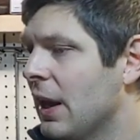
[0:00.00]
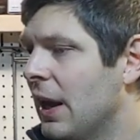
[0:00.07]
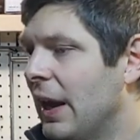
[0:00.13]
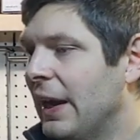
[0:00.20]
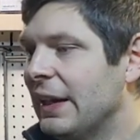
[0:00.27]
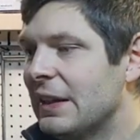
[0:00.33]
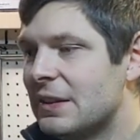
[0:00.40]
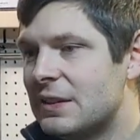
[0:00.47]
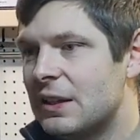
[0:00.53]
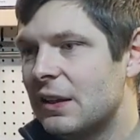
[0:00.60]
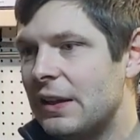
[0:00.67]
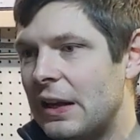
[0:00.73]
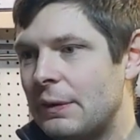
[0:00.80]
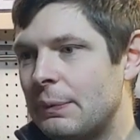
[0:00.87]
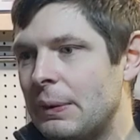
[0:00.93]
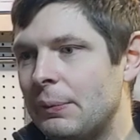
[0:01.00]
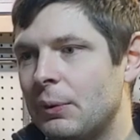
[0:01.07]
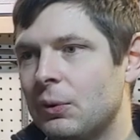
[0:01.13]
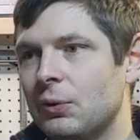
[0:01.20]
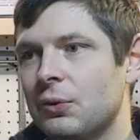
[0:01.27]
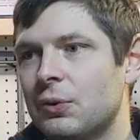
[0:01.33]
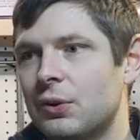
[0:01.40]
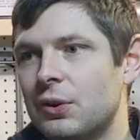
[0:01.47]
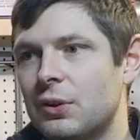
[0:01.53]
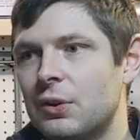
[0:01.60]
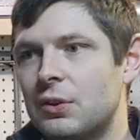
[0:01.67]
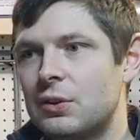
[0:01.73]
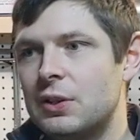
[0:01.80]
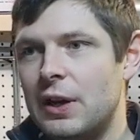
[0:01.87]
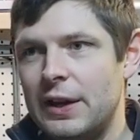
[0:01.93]
I didn't see a lot of people
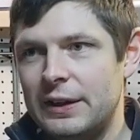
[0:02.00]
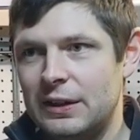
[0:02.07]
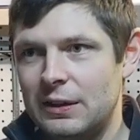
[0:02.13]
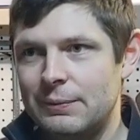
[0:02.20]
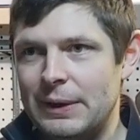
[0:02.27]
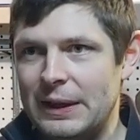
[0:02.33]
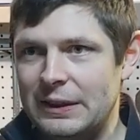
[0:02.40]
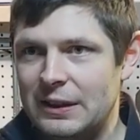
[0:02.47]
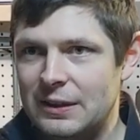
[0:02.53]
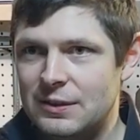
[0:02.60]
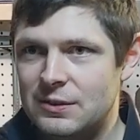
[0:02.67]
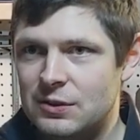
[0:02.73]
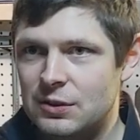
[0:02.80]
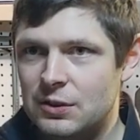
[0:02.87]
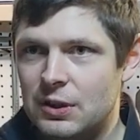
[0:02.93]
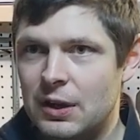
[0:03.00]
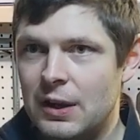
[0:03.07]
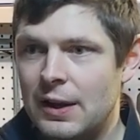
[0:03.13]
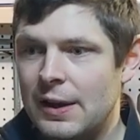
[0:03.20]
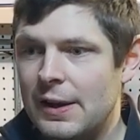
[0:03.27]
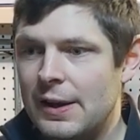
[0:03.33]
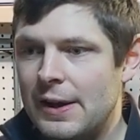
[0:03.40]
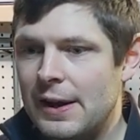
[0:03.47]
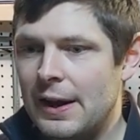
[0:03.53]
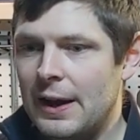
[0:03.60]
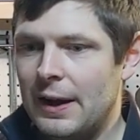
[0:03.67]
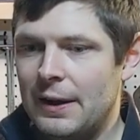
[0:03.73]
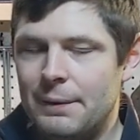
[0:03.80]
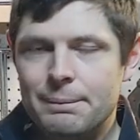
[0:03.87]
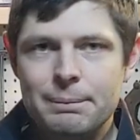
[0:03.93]
talking about this,
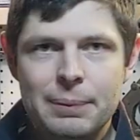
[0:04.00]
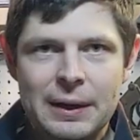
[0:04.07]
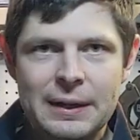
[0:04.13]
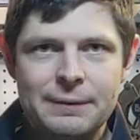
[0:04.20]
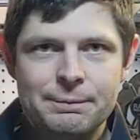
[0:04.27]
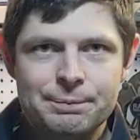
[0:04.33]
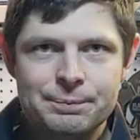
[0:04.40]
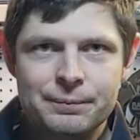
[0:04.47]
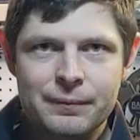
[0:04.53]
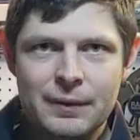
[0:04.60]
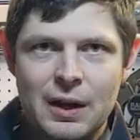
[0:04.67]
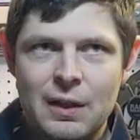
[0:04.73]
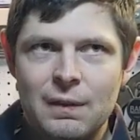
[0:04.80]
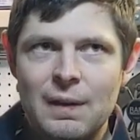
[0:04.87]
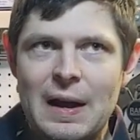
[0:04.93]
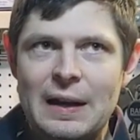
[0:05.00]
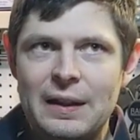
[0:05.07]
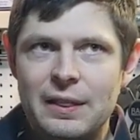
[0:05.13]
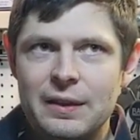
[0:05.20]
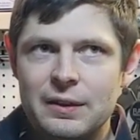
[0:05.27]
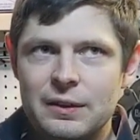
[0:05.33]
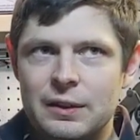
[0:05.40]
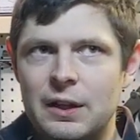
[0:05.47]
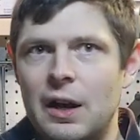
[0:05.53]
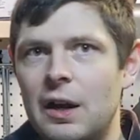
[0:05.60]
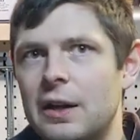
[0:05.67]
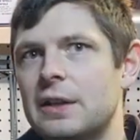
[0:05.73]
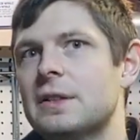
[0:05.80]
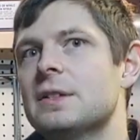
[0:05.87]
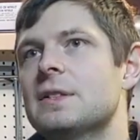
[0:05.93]
but a lot of their
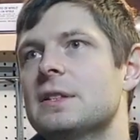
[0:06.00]
cut